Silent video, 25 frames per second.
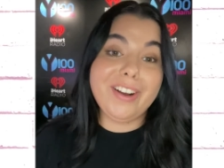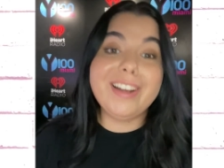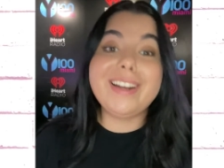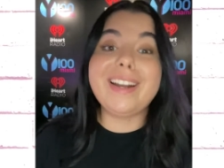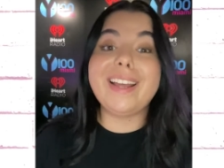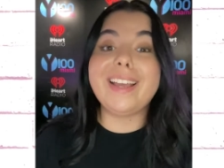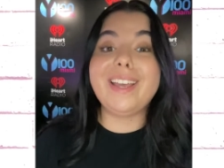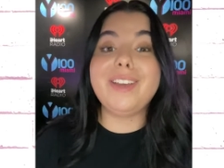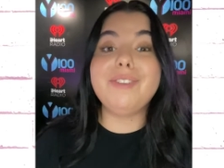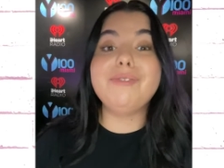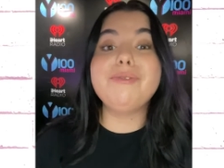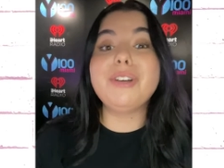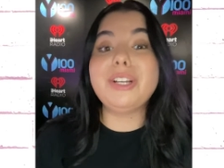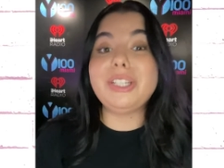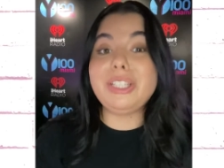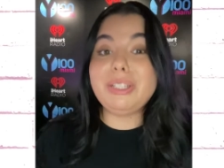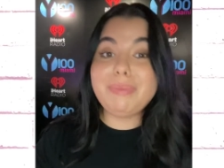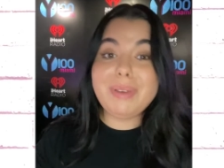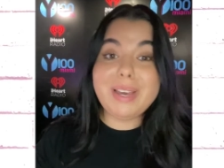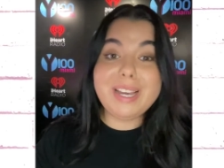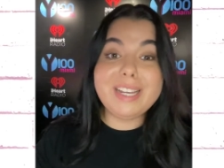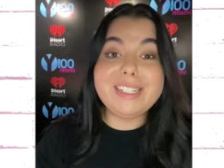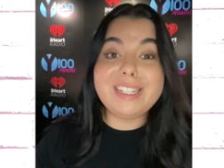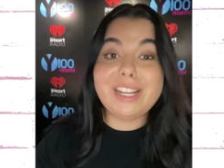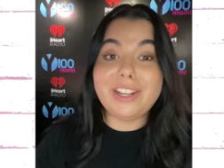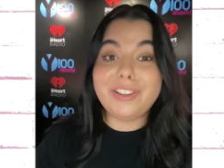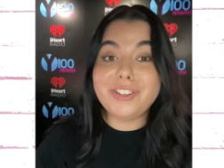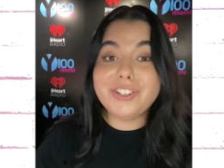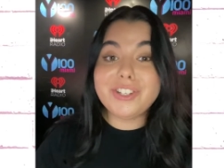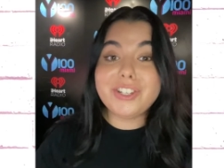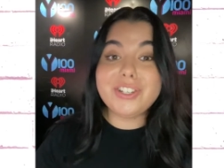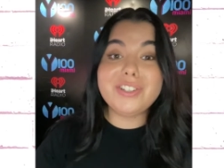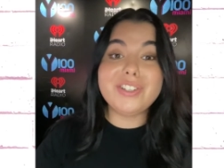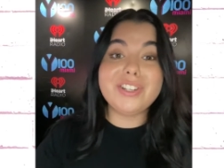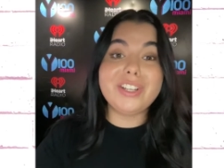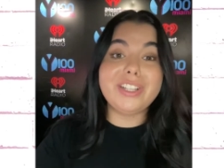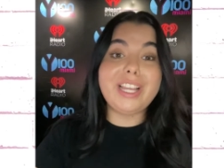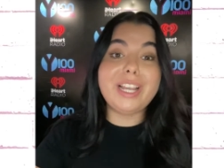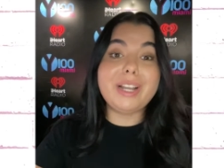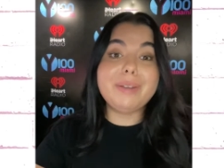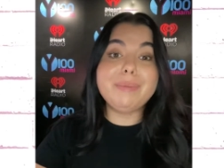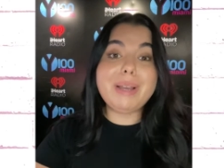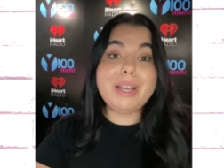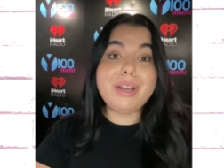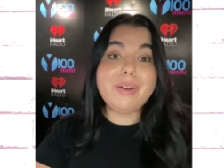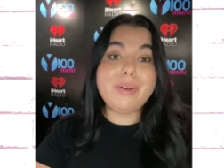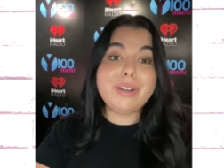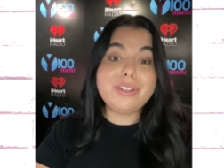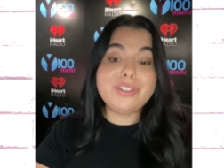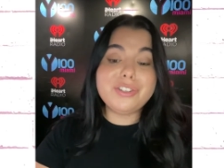and I could really pay attention to like
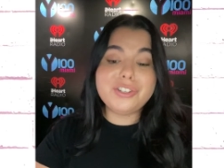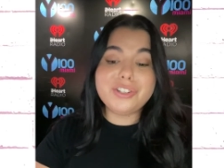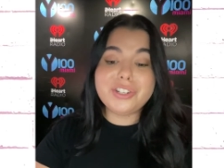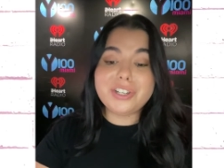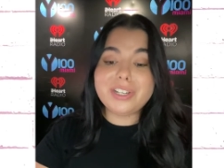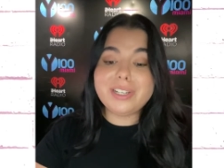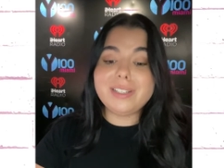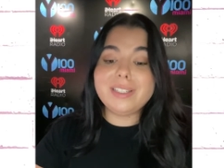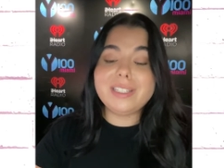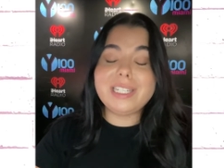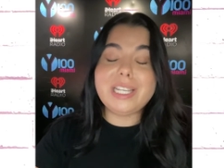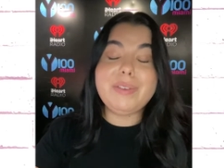my questions.